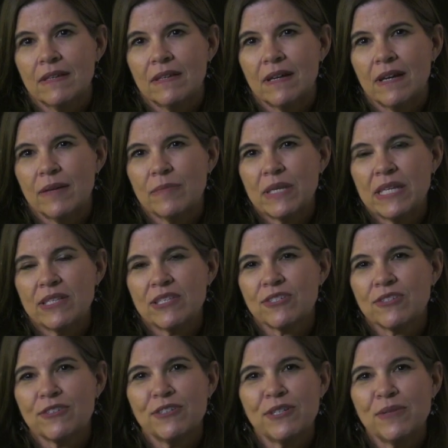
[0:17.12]
I'm
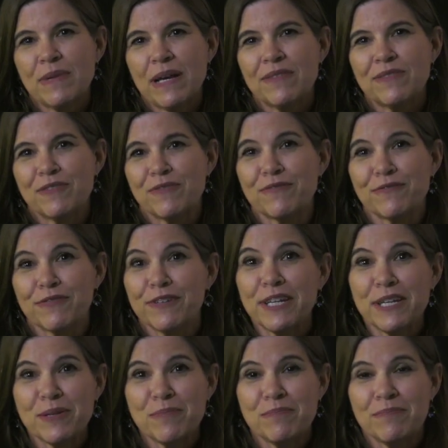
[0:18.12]
concerned about the
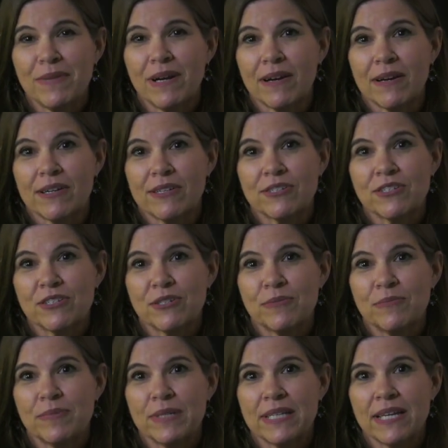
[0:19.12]
Freedom
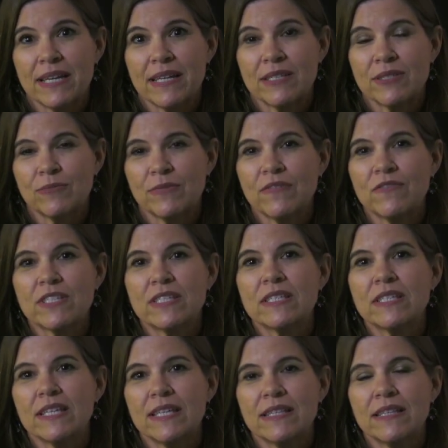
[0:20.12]
March because we've
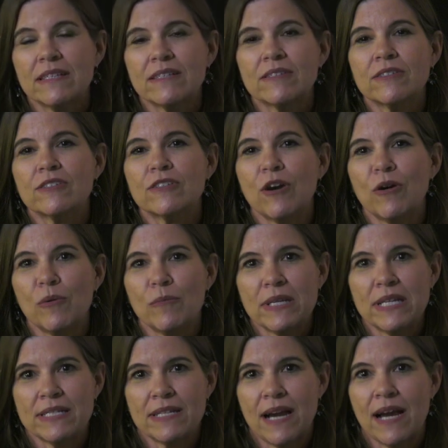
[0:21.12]
seen this so
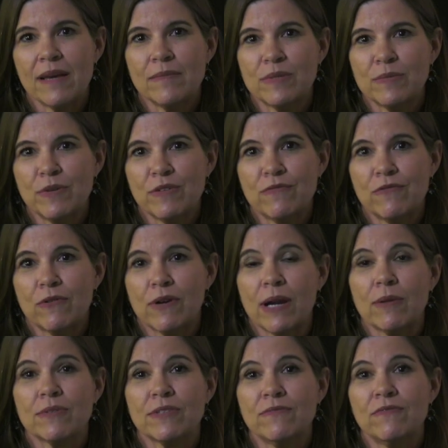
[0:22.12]
many times before.
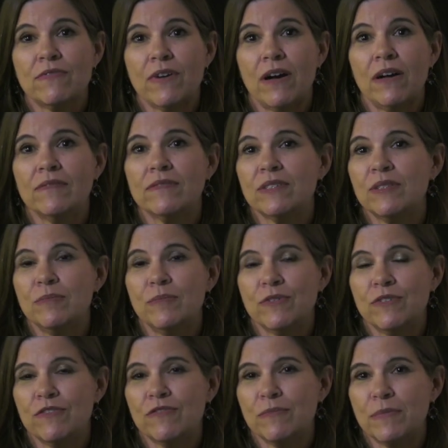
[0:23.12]
I was involved in the
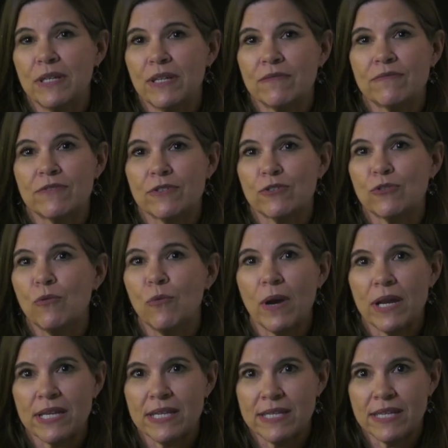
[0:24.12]
movement for
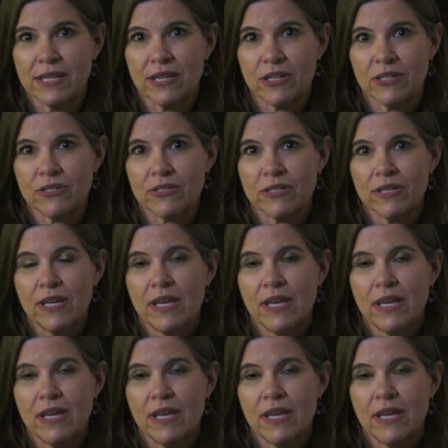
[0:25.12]
20 years,